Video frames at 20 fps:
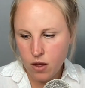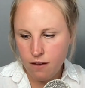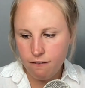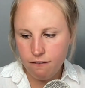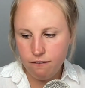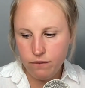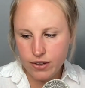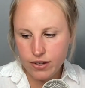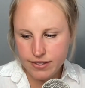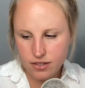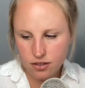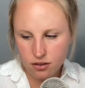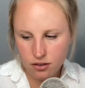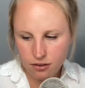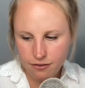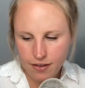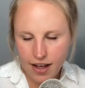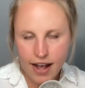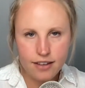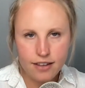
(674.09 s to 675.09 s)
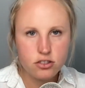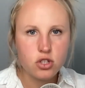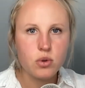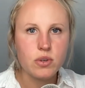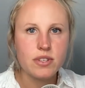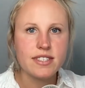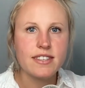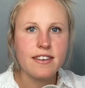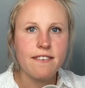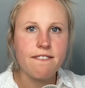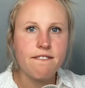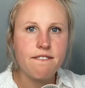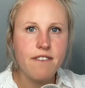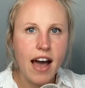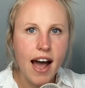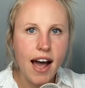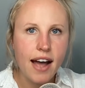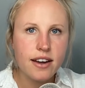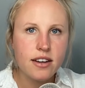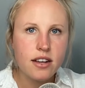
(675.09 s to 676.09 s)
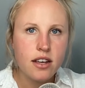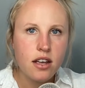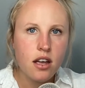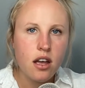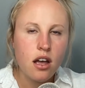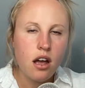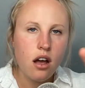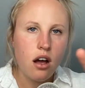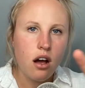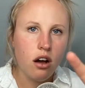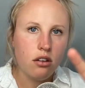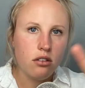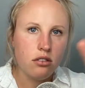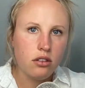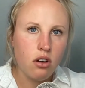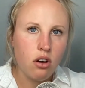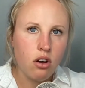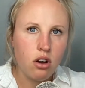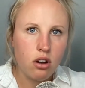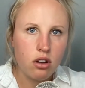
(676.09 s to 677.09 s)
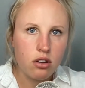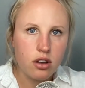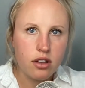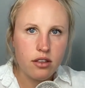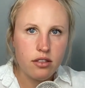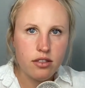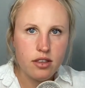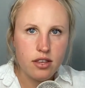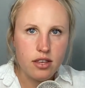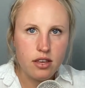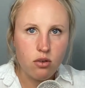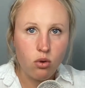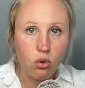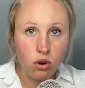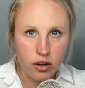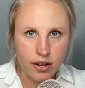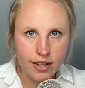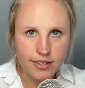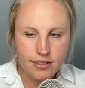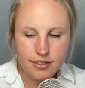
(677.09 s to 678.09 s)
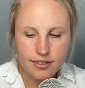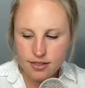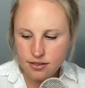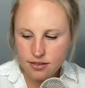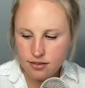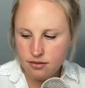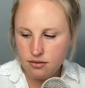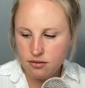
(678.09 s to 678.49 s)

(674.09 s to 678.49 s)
Visceral fat, so it's the fat along the organs,